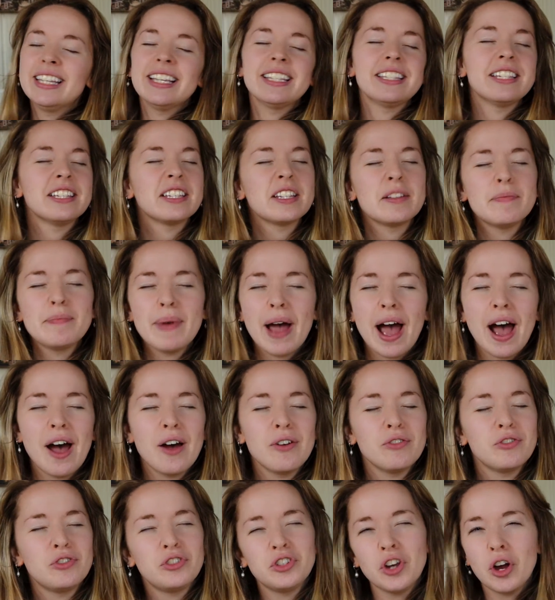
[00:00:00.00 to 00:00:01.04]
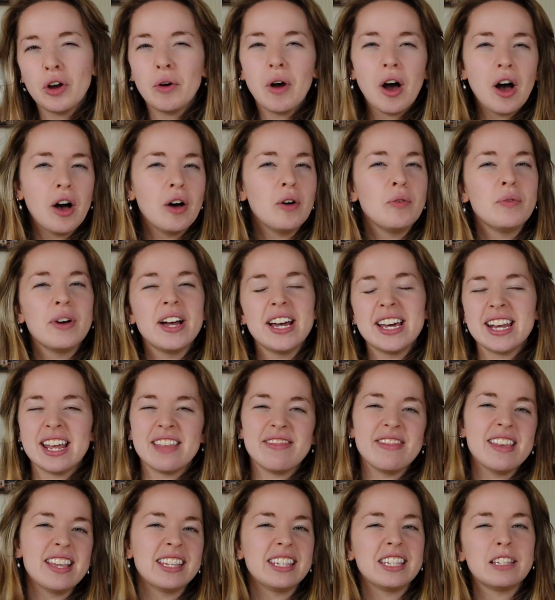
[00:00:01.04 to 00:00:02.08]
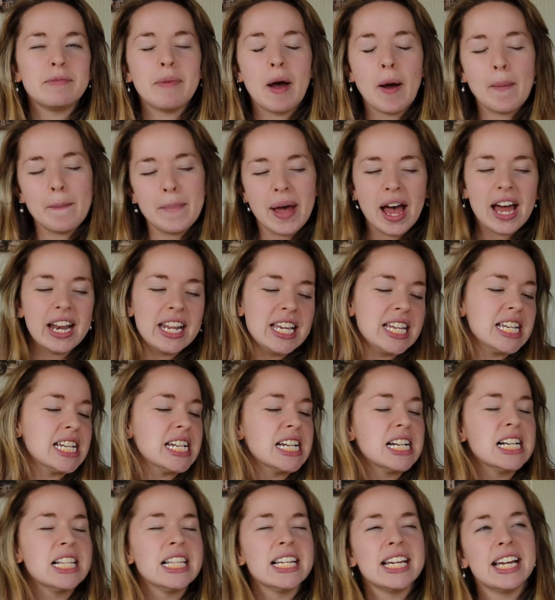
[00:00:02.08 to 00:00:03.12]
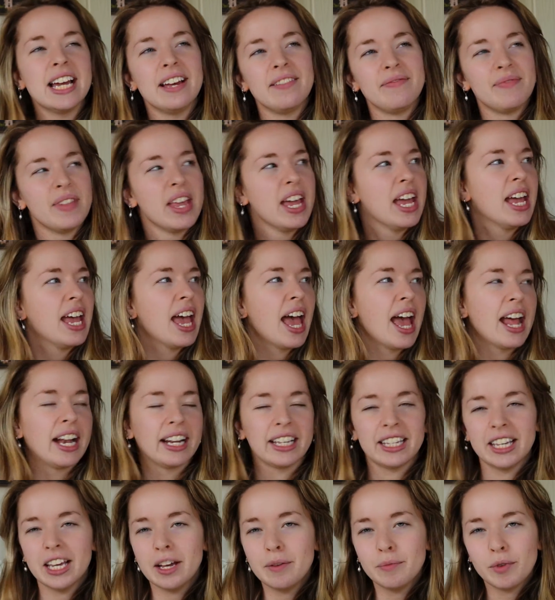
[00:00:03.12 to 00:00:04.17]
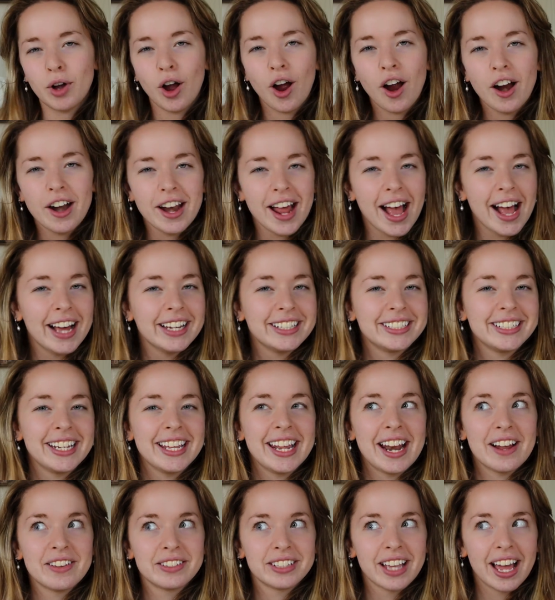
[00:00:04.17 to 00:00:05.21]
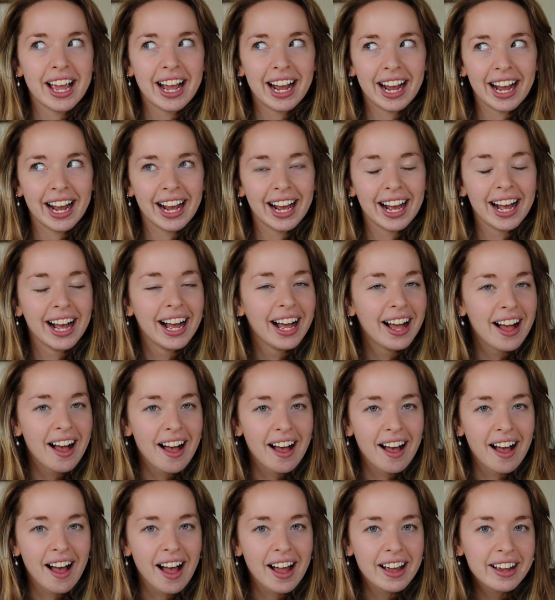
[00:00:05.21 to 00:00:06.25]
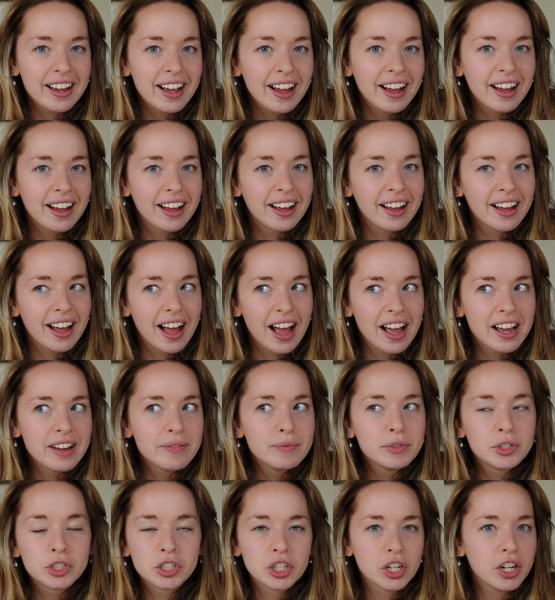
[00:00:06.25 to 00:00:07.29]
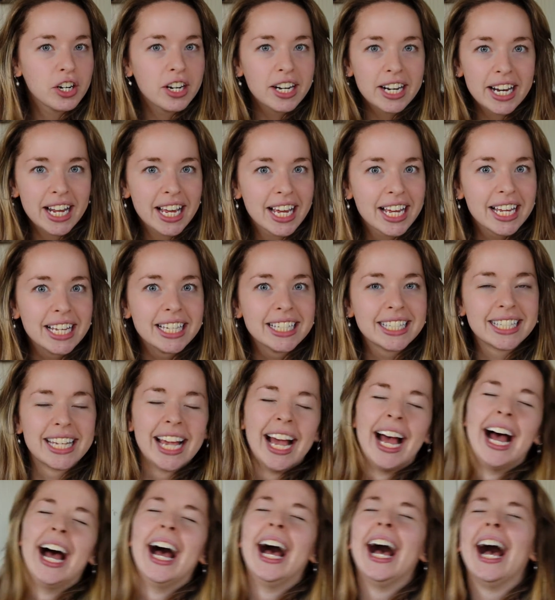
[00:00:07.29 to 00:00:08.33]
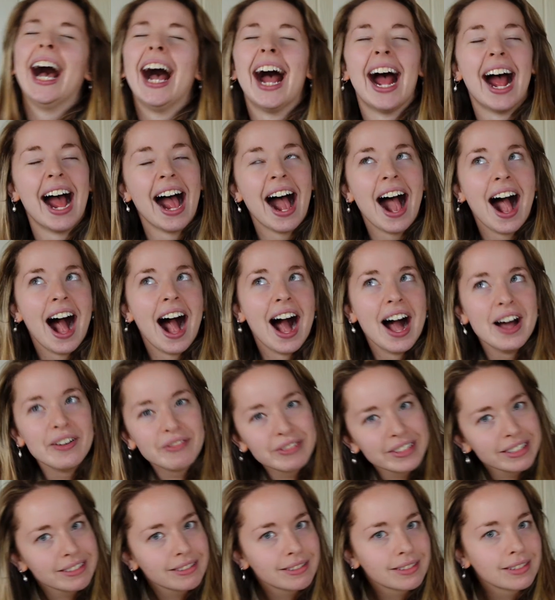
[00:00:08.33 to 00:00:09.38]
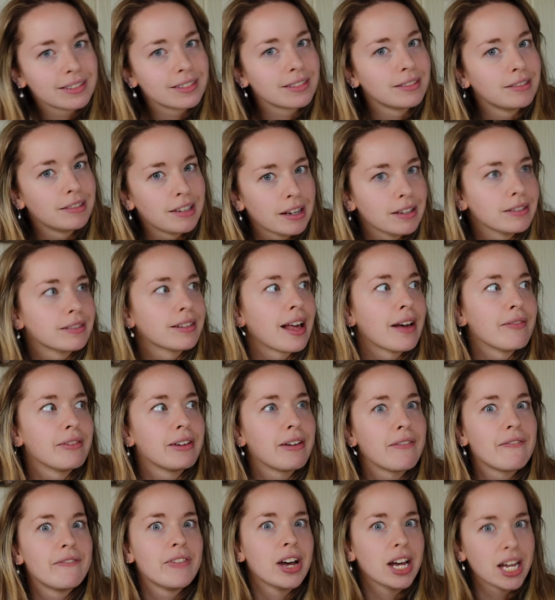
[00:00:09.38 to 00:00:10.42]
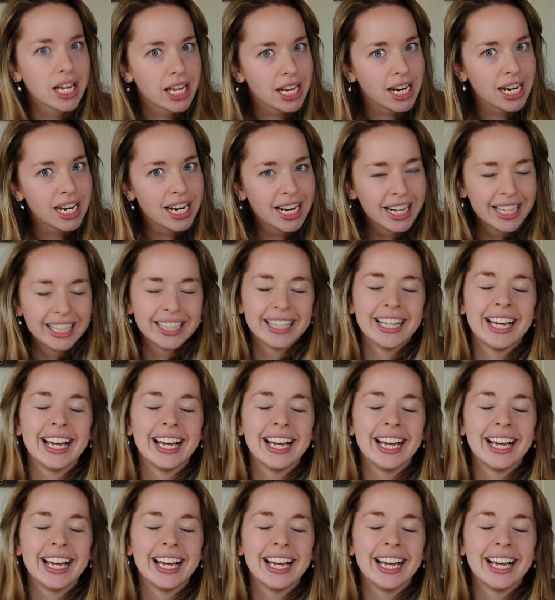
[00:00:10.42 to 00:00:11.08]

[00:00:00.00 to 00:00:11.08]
This is about Joe Alwyn and this is about Maddie Healy and Kim Kardashian. I was like, I'm sure it is. I was just having fun.